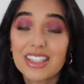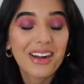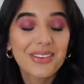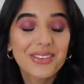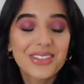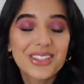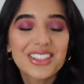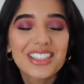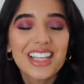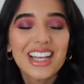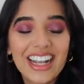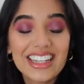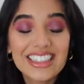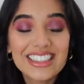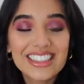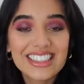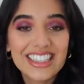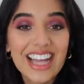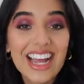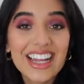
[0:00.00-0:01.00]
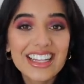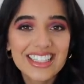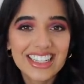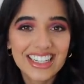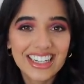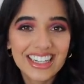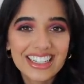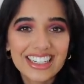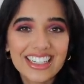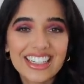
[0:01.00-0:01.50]
I was
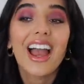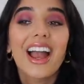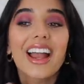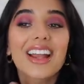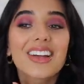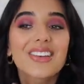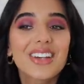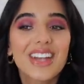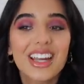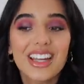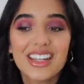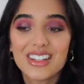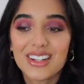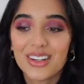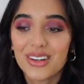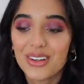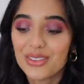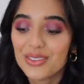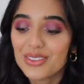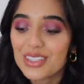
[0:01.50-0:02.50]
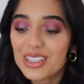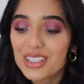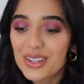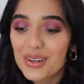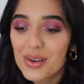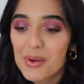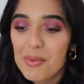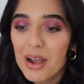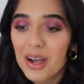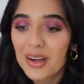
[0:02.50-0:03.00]
ecstatic. I created a whole
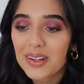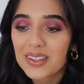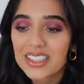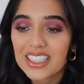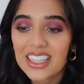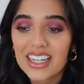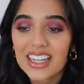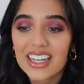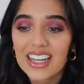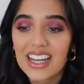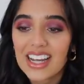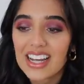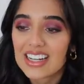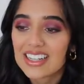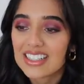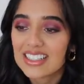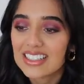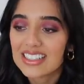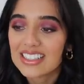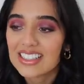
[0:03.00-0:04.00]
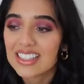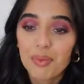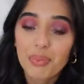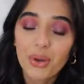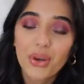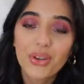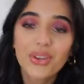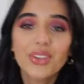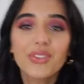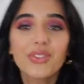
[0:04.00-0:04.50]
video about it, and
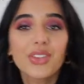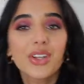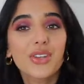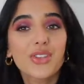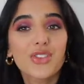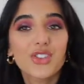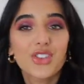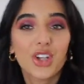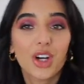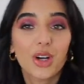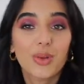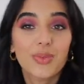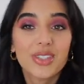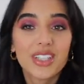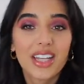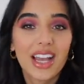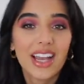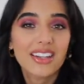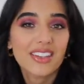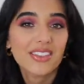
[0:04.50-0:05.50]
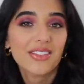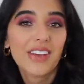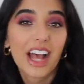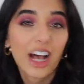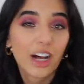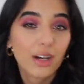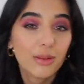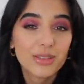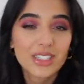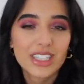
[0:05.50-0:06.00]
both of those jobs kind of
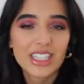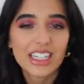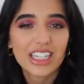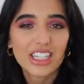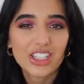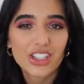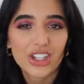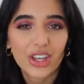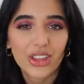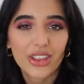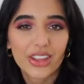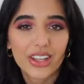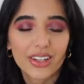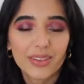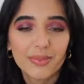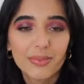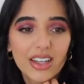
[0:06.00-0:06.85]
helped each other,